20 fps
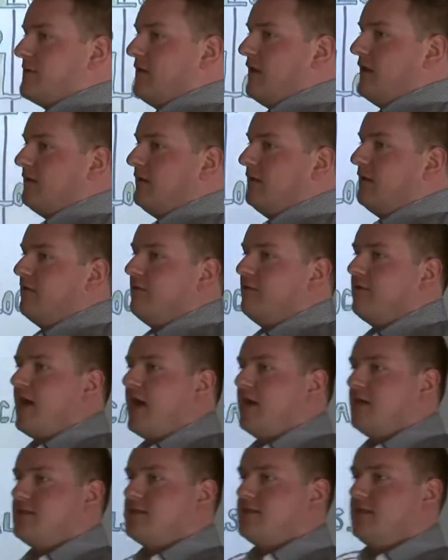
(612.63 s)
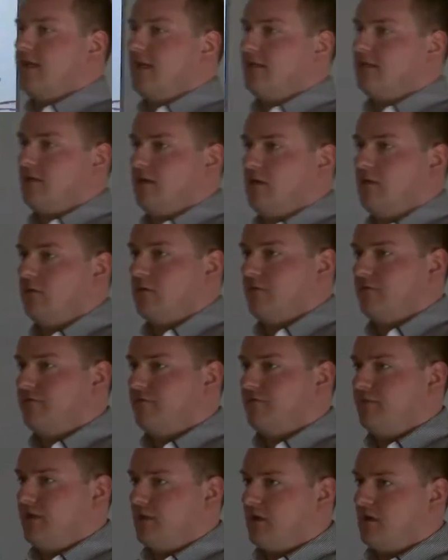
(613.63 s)
The idea of that is to get the local
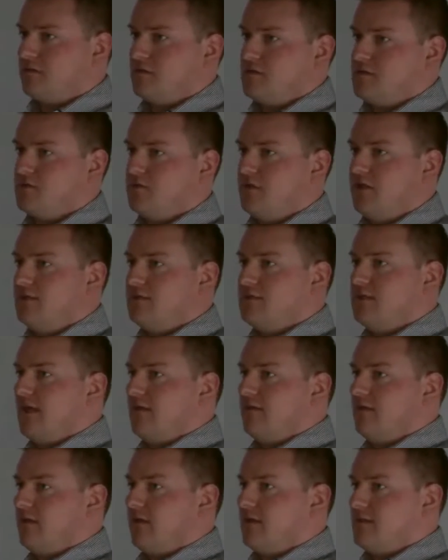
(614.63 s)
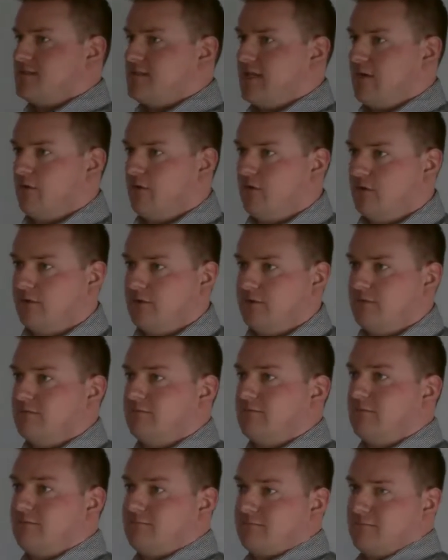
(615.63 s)
feet on the street, to get the kids out
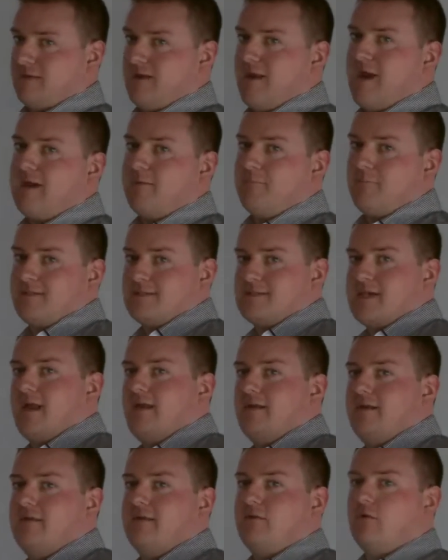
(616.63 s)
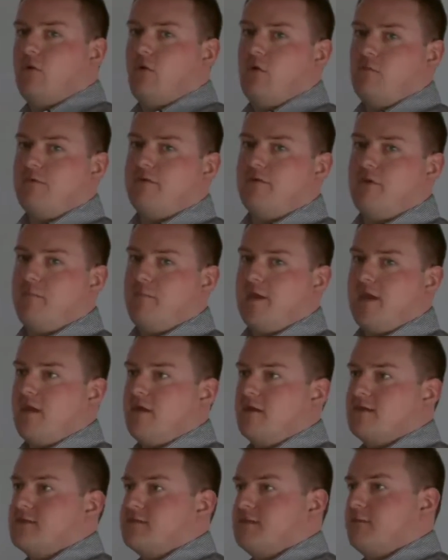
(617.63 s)
looking, nag mentality, to go home to their
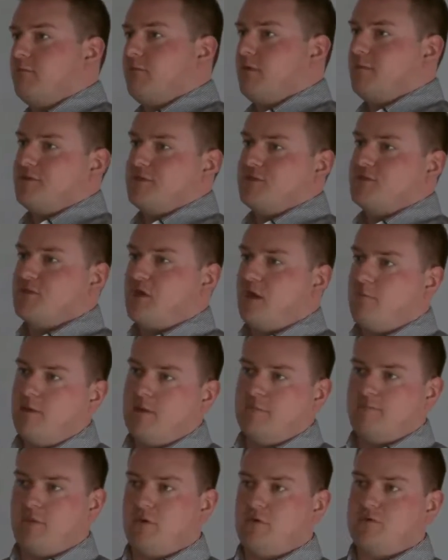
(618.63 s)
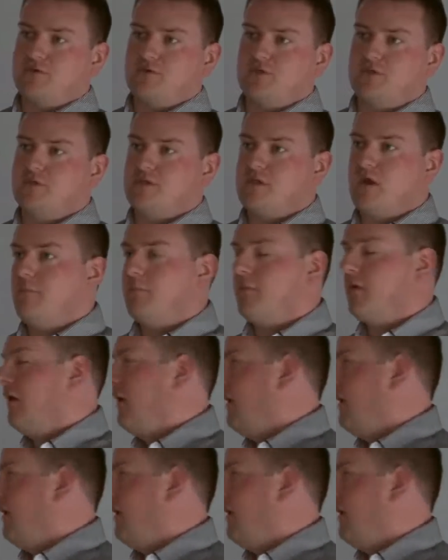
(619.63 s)
parents, bring me to shop, my poster is up.